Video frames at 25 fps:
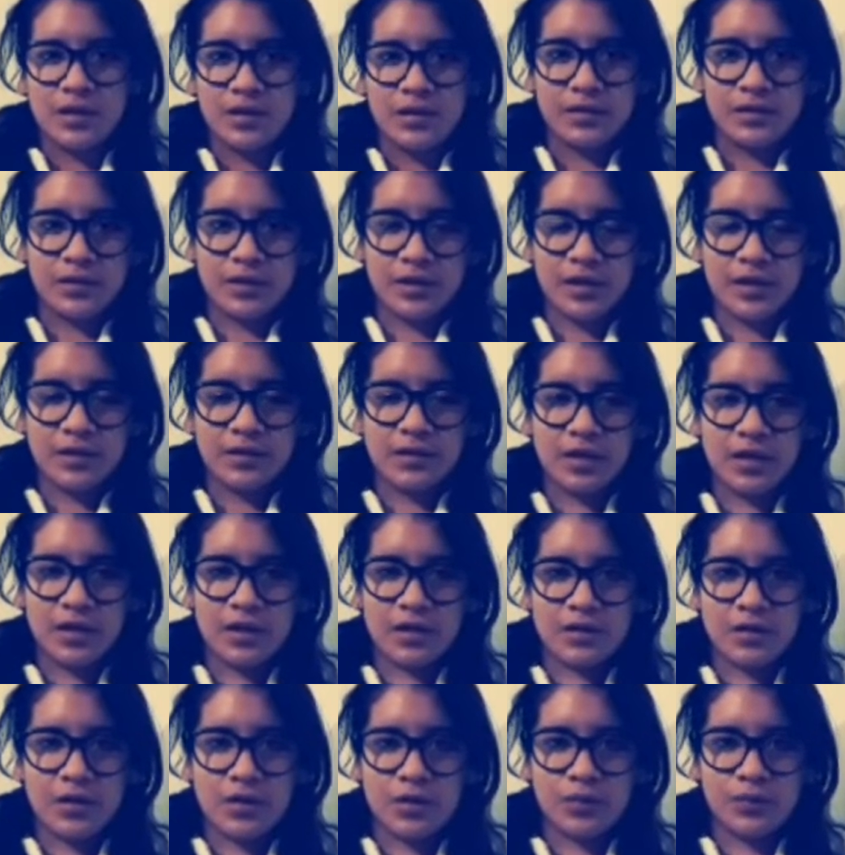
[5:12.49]
get
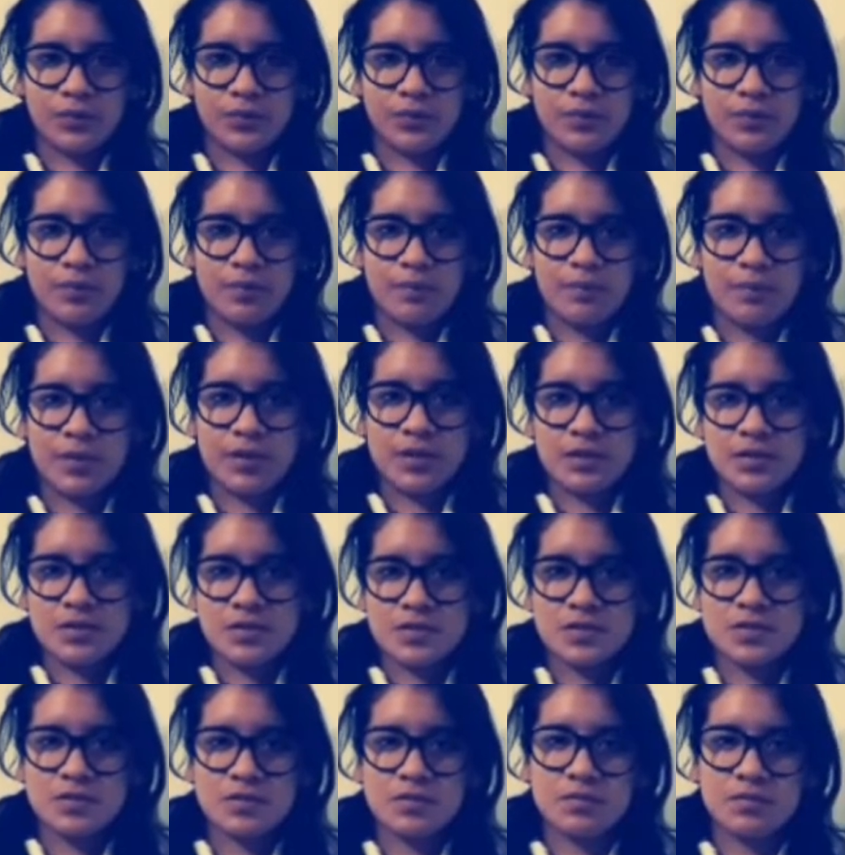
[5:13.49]
enough
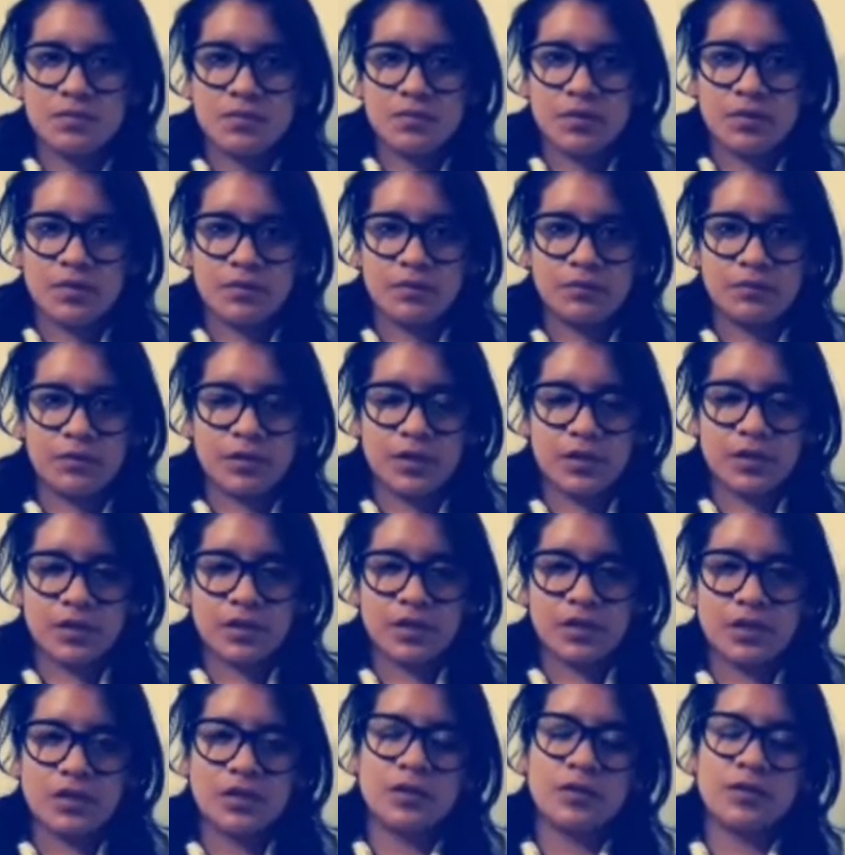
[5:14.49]
beans
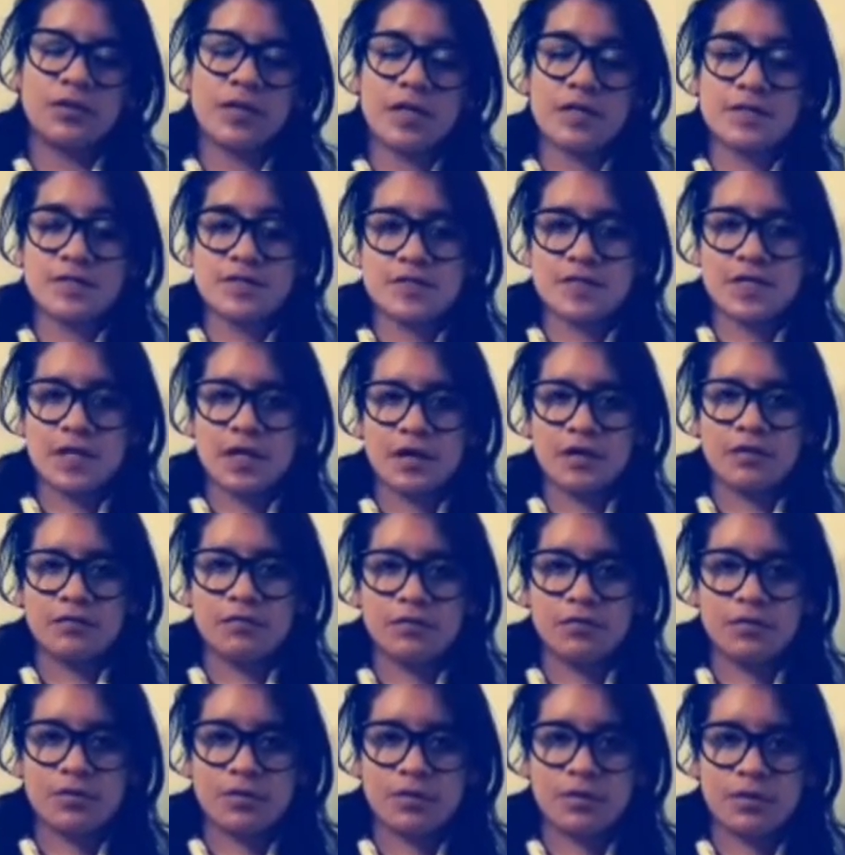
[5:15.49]
with enzyme
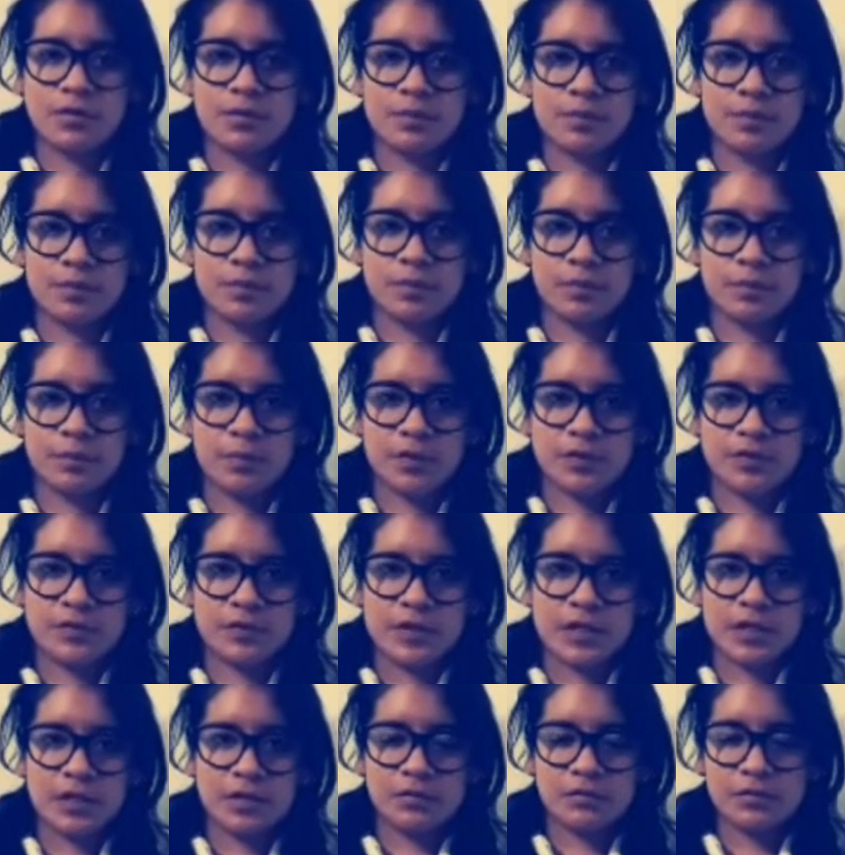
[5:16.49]
for
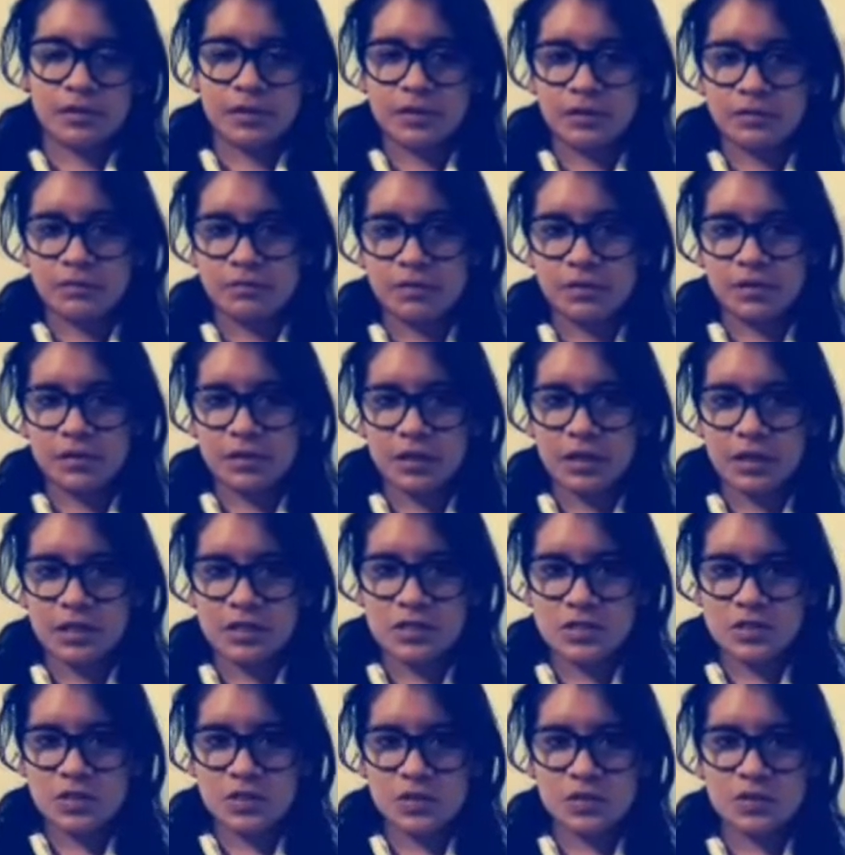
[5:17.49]
protein
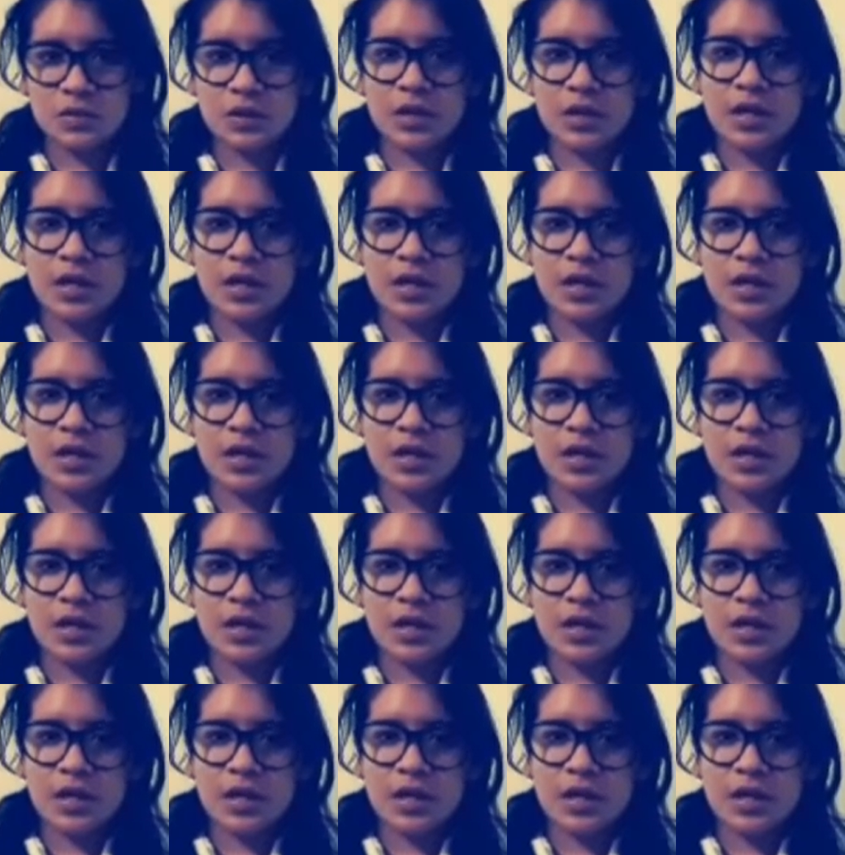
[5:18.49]
quantification,